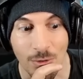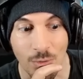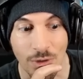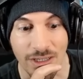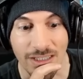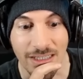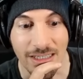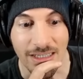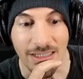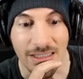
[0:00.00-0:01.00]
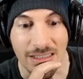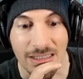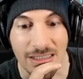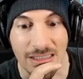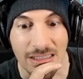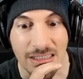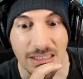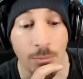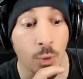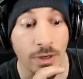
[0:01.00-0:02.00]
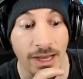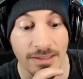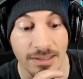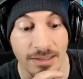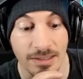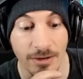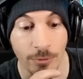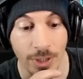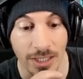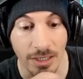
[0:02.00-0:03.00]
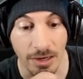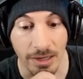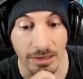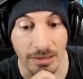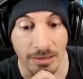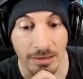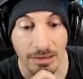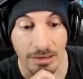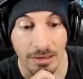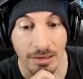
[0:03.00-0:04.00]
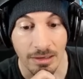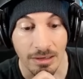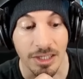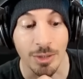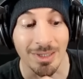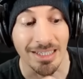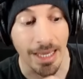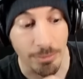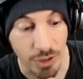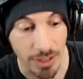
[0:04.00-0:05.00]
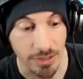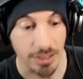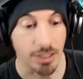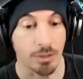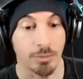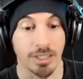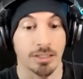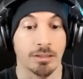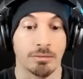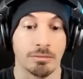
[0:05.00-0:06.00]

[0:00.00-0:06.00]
where he did some more nasty stuff when he cut in, he could be game changing. He could be